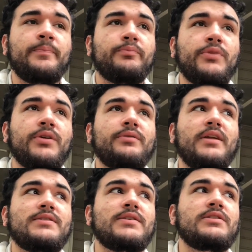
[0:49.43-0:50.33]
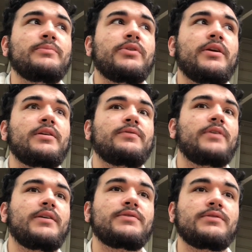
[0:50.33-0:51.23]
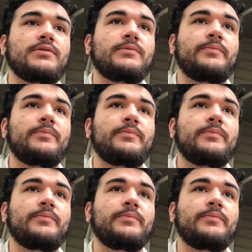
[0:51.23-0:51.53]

but they tend to break faster.